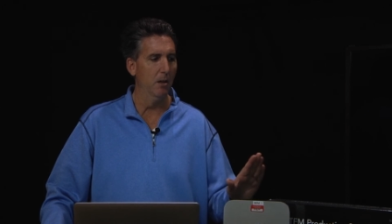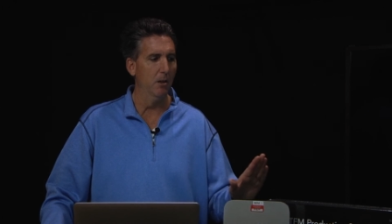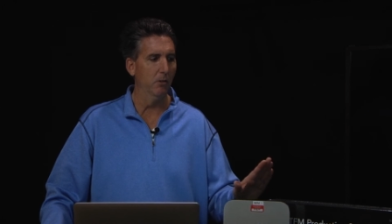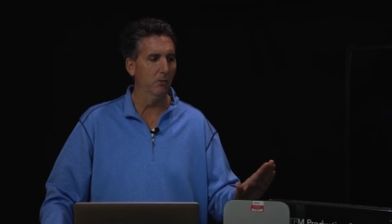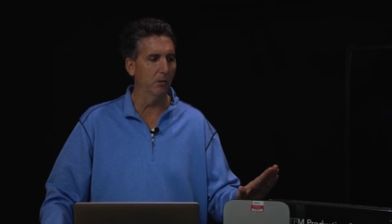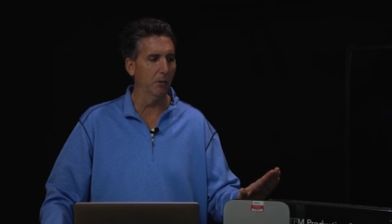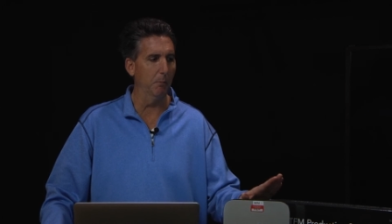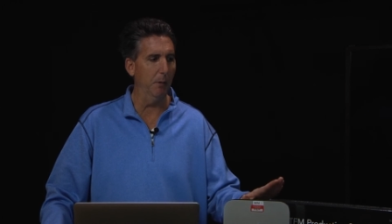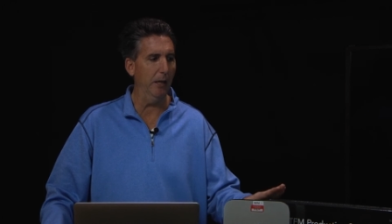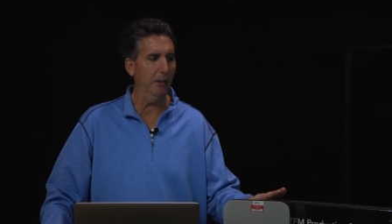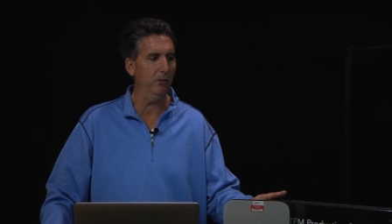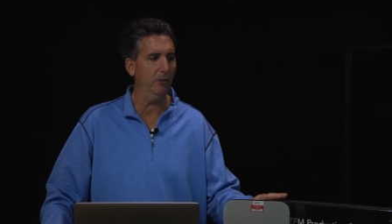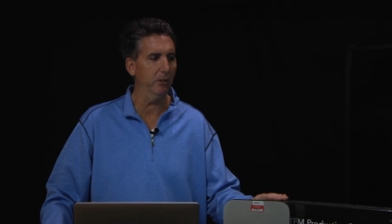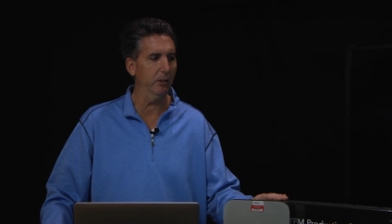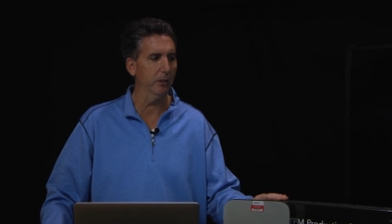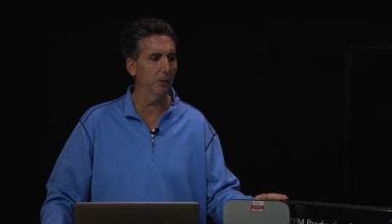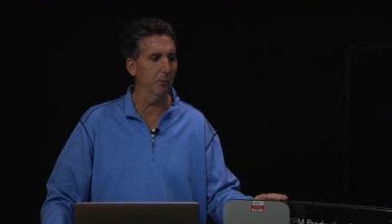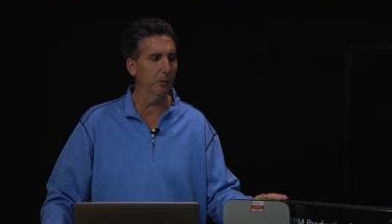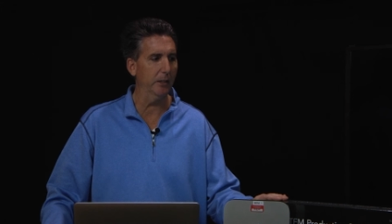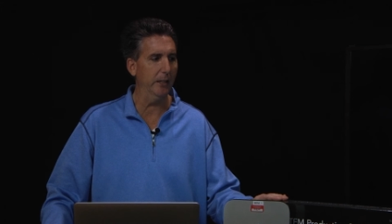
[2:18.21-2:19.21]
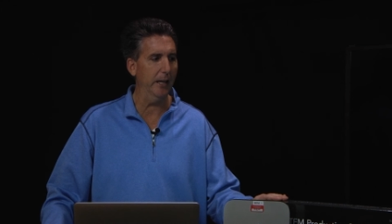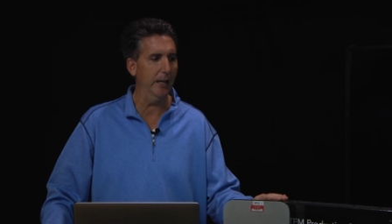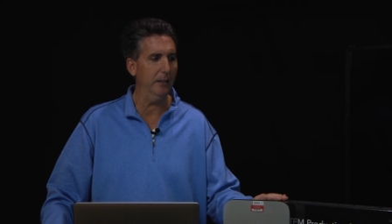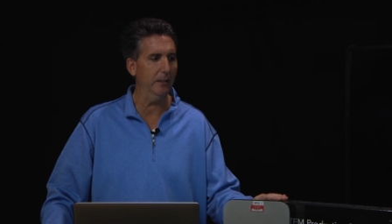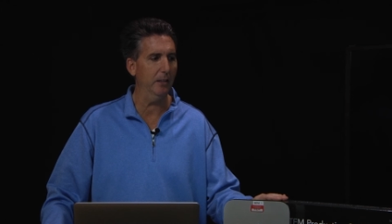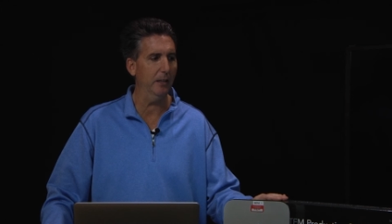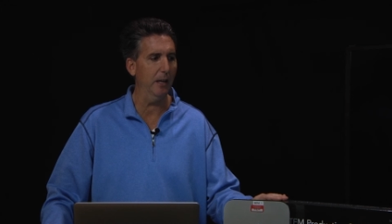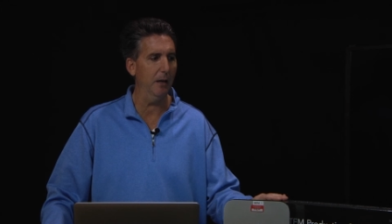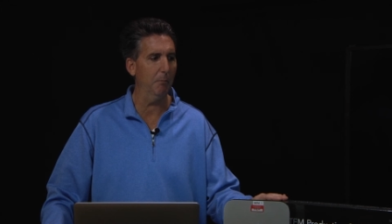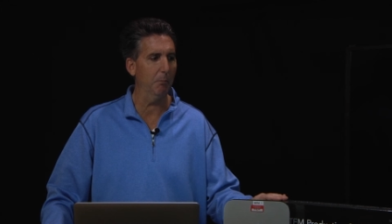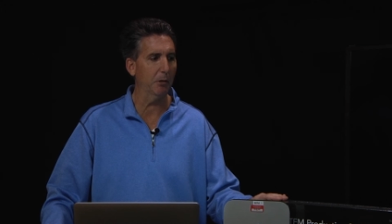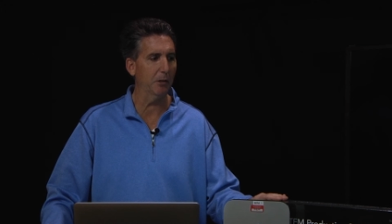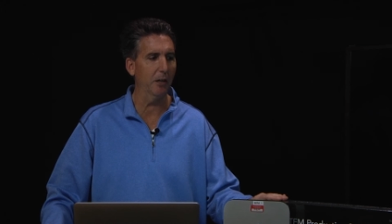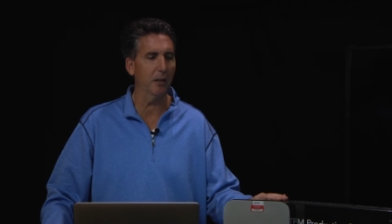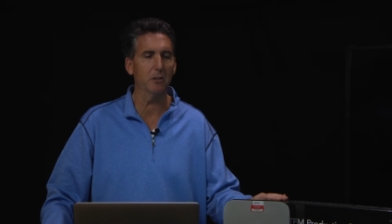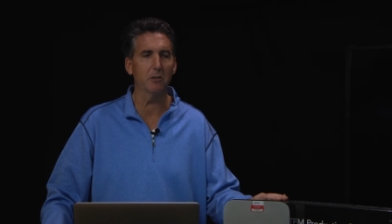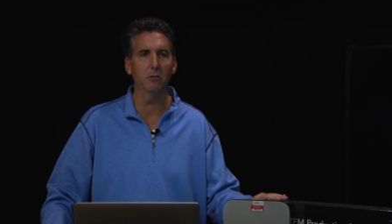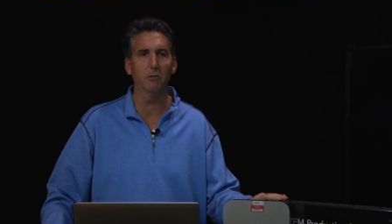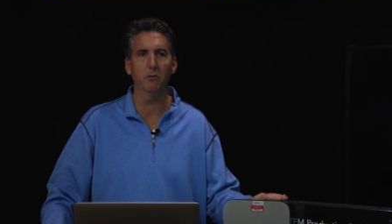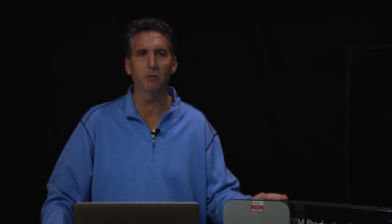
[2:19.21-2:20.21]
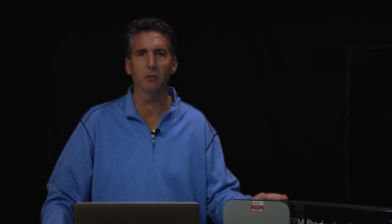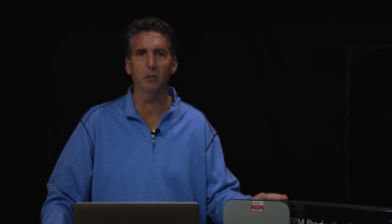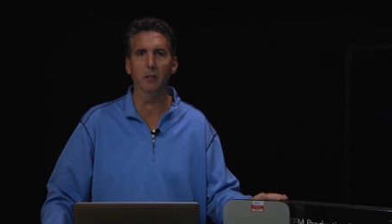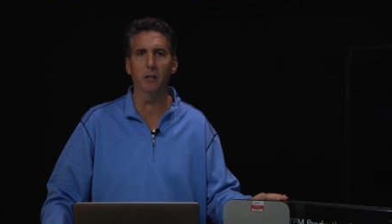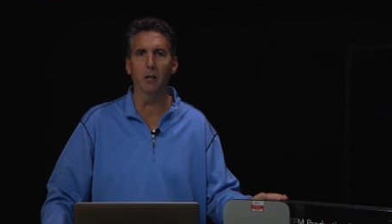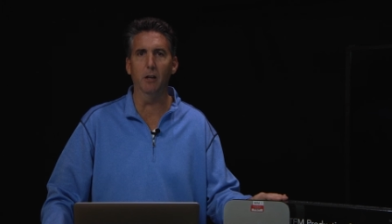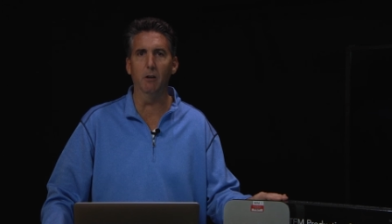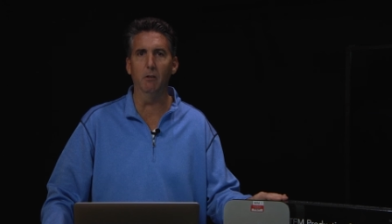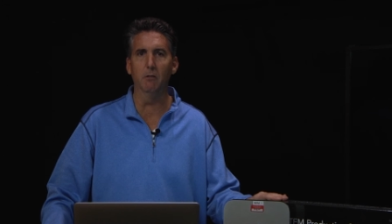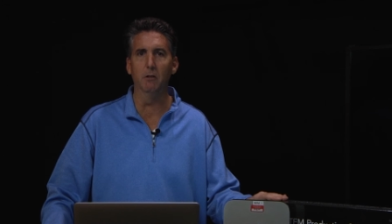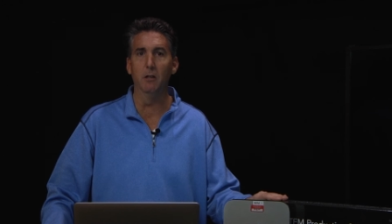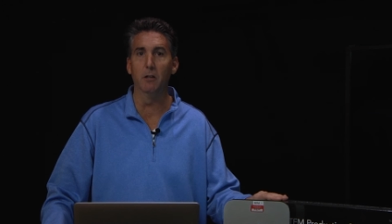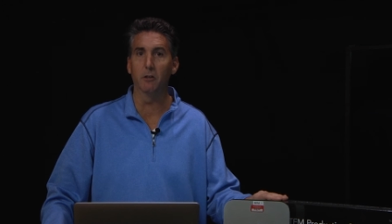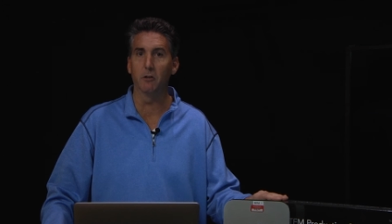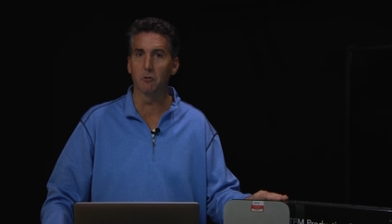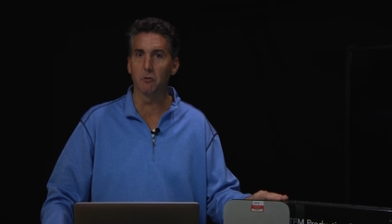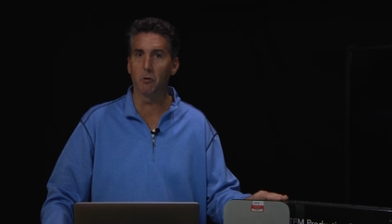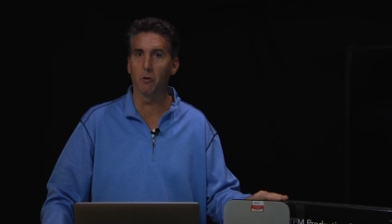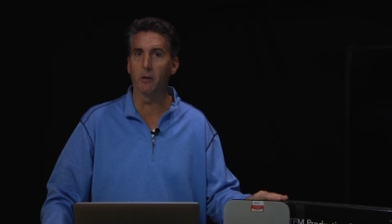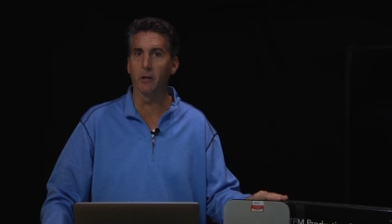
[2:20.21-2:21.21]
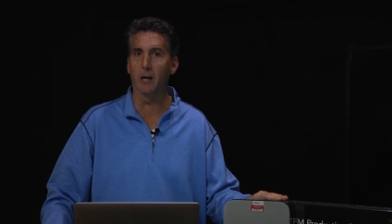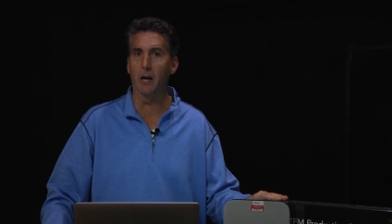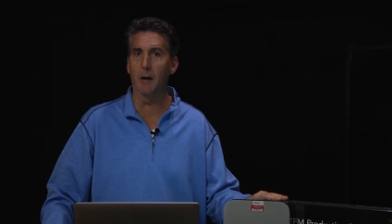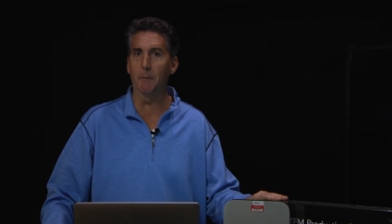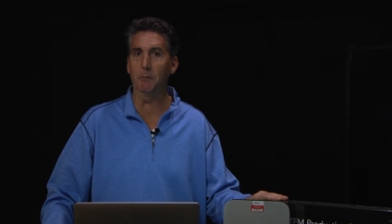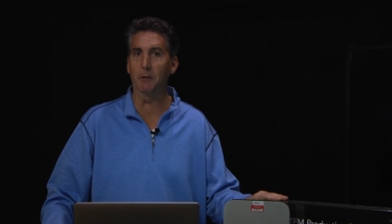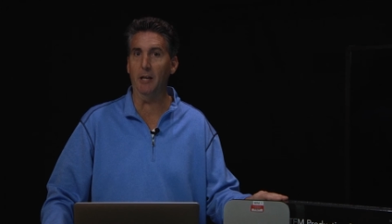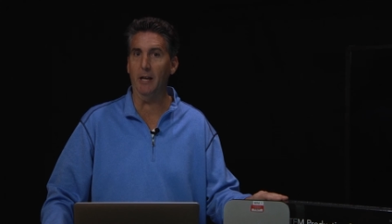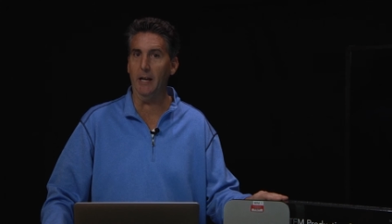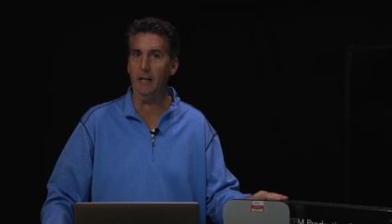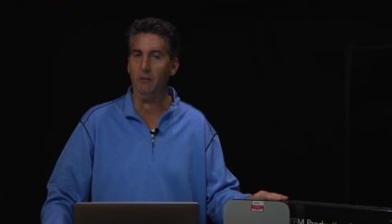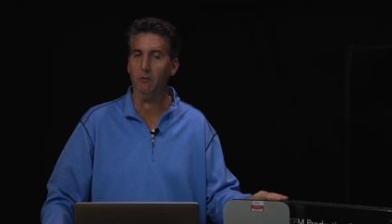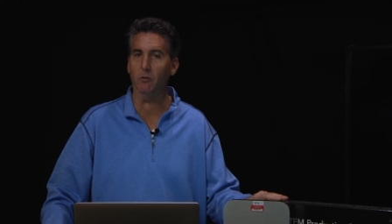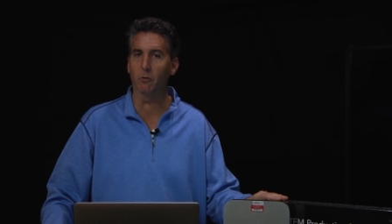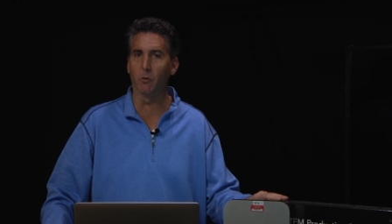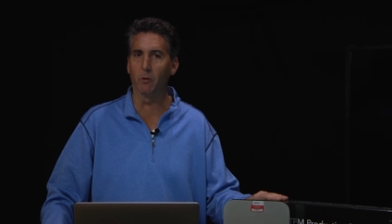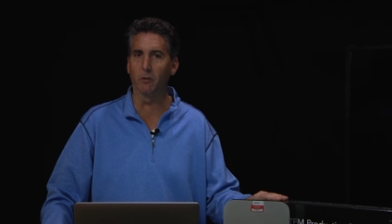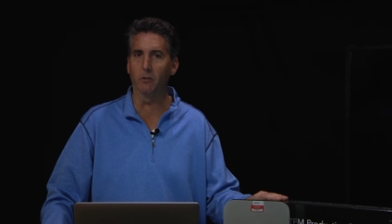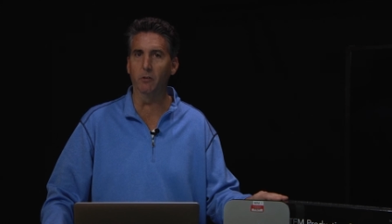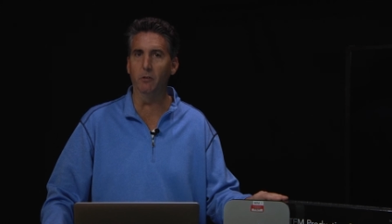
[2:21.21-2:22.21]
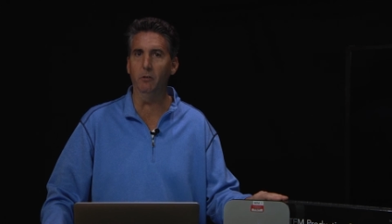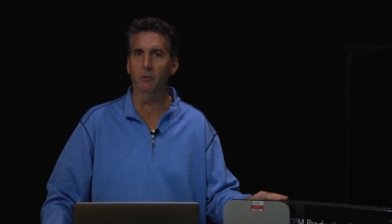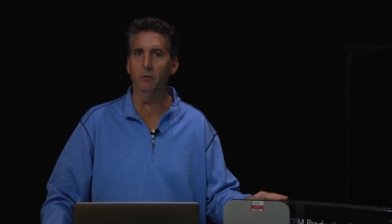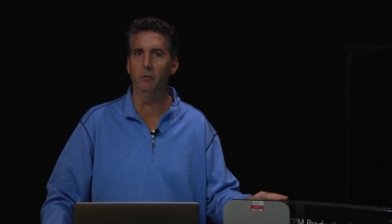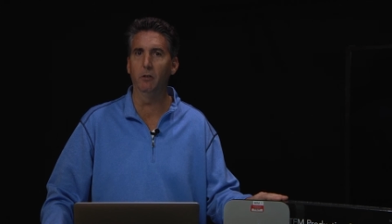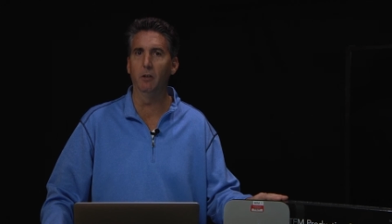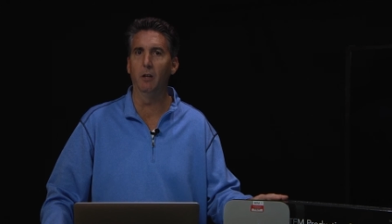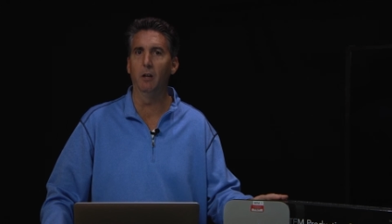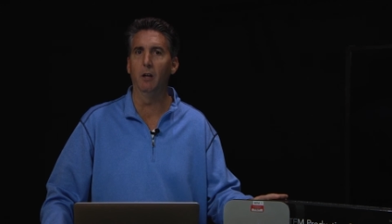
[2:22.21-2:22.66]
So basically with the A T E M Production Studio controlling up to eight sources,